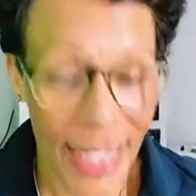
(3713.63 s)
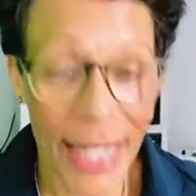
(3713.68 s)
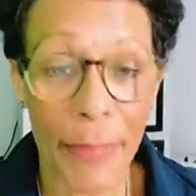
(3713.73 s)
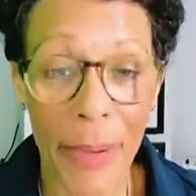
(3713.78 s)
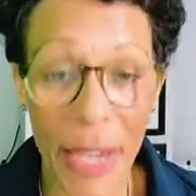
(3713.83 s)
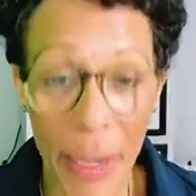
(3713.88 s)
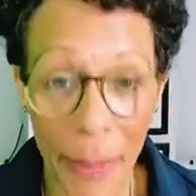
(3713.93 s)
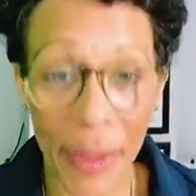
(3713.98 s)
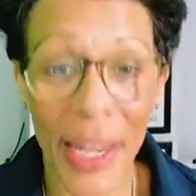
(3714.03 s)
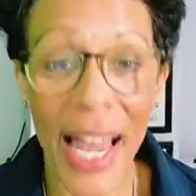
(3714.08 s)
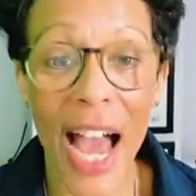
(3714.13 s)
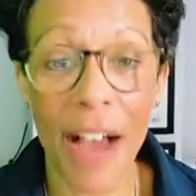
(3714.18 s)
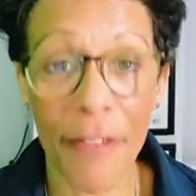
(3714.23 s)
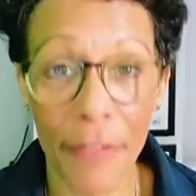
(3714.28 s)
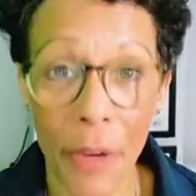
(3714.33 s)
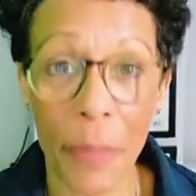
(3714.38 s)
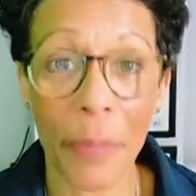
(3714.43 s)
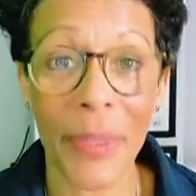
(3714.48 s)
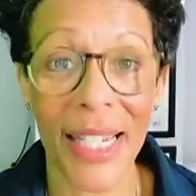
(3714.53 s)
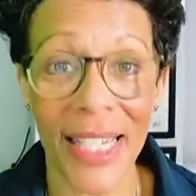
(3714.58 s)
people
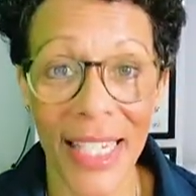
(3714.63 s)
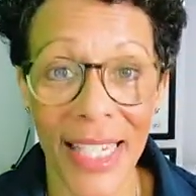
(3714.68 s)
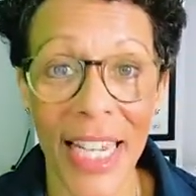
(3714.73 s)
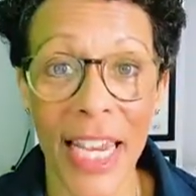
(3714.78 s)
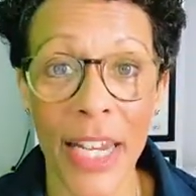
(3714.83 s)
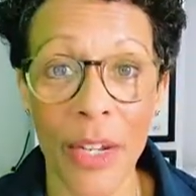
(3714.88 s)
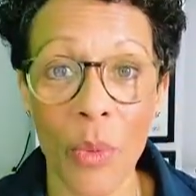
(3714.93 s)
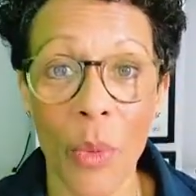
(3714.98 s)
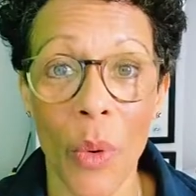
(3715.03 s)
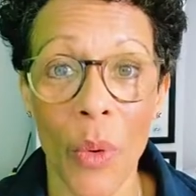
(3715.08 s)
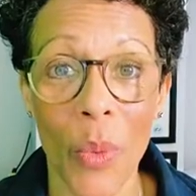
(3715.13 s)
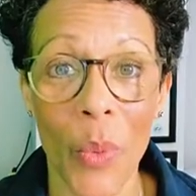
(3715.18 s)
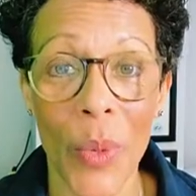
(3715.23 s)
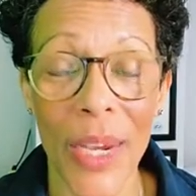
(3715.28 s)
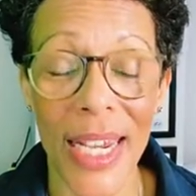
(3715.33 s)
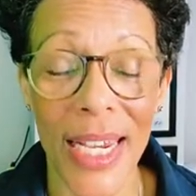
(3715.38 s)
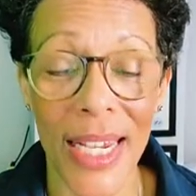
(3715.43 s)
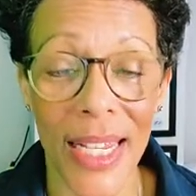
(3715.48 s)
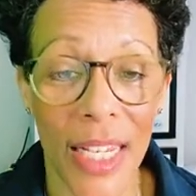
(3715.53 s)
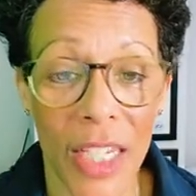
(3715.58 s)
have completed it in 1
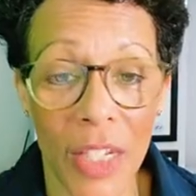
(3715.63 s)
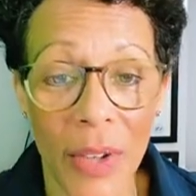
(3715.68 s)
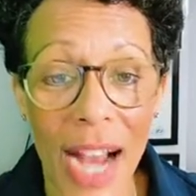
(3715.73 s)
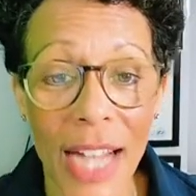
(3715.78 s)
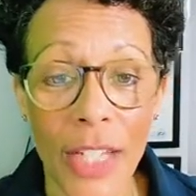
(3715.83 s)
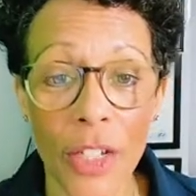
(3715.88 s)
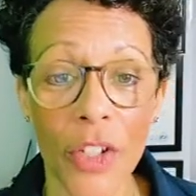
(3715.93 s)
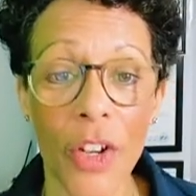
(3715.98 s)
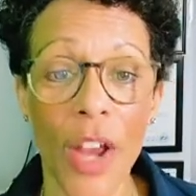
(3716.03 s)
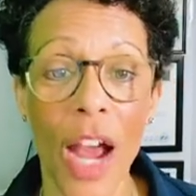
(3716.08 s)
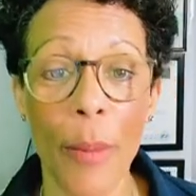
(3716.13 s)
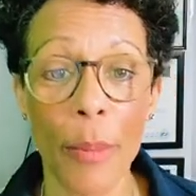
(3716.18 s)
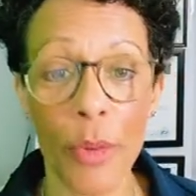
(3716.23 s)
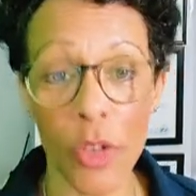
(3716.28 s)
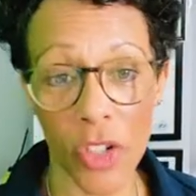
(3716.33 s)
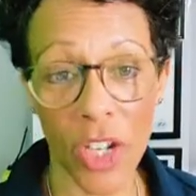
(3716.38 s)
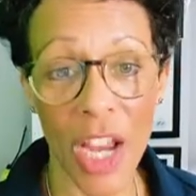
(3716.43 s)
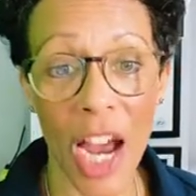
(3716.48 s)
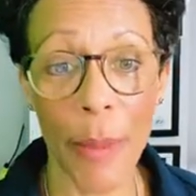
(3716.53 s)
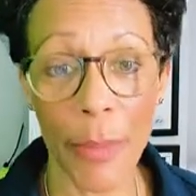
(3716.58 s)
week. So I don't know how
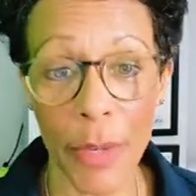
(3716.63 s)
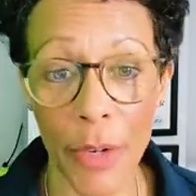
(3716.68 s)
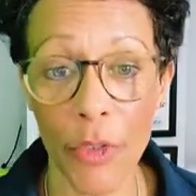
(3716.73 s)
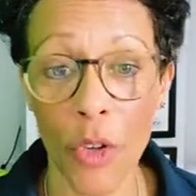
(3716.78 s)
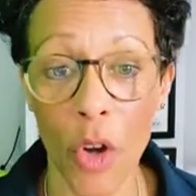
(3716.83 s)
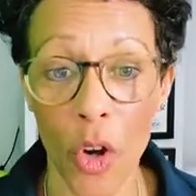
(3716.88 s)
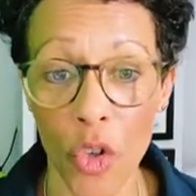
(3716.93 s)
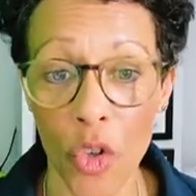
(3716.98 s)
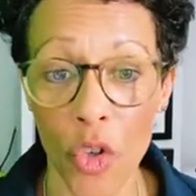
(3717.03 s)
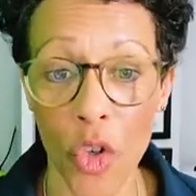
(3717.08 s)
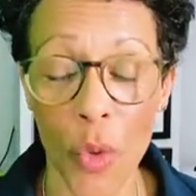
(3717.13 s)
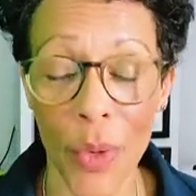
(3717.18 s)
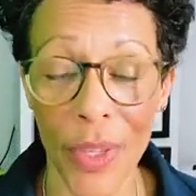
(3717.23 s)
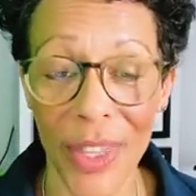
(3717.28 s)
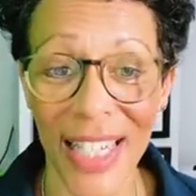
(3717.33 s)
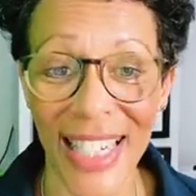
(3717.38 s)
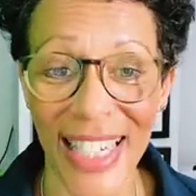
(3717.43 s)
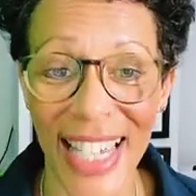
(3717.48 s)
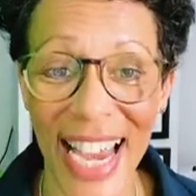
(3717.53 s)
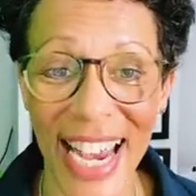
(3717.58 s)
much time you've got during
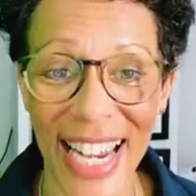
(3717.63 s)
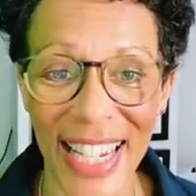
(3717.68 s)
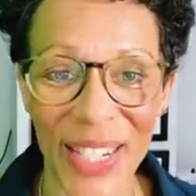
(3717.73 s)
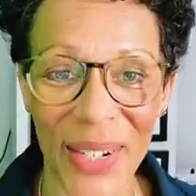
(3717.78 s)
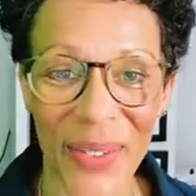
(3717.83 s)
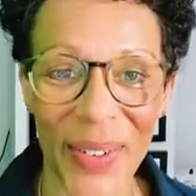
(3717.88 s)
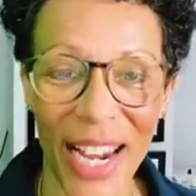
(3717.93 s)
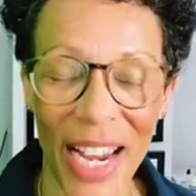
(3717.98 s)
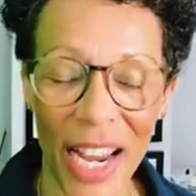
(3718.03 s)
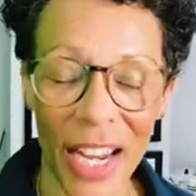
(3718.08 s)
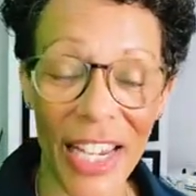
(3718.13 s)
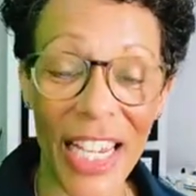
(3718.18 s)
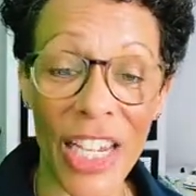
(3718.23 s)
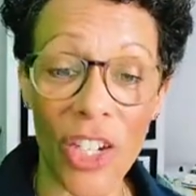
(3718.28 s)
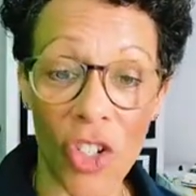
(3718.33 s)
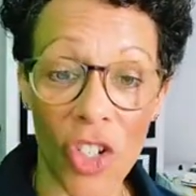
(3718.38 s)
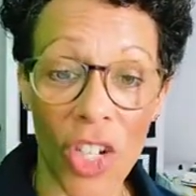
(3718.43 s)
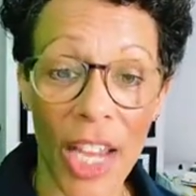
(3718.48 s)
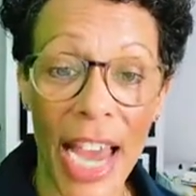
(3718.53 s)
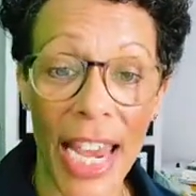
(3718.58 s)
the day, do I,
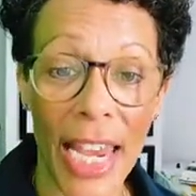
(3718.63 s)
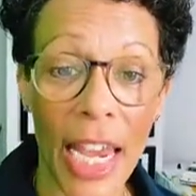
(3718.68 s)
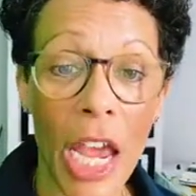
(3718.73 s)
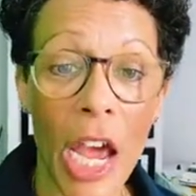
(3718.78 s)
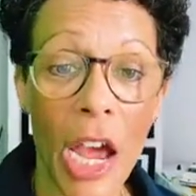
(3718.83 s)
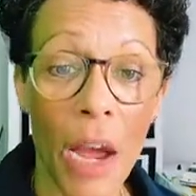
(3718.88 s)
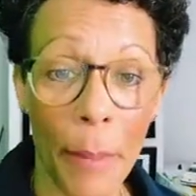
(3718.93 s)
each day?